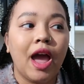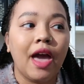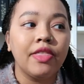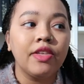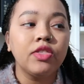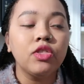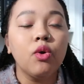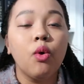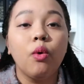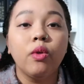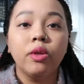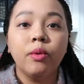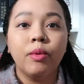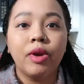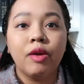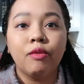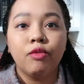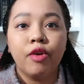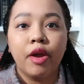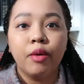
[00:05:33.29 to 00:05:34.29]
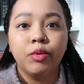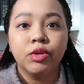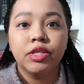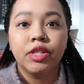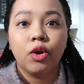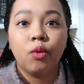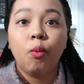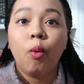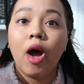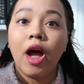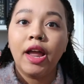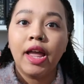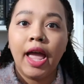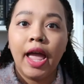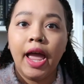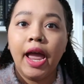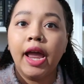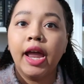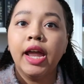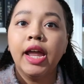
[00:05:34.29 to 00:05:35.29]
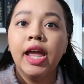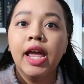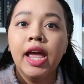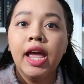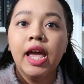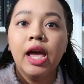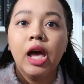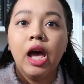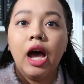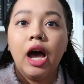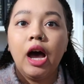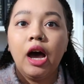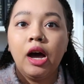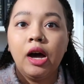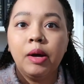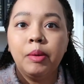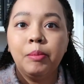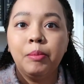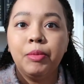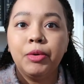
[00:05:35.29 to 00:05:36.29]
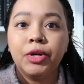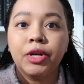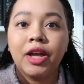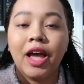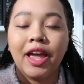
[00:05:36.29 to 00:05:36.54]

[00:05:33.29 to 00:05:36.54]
I think the only one I read was their YA book.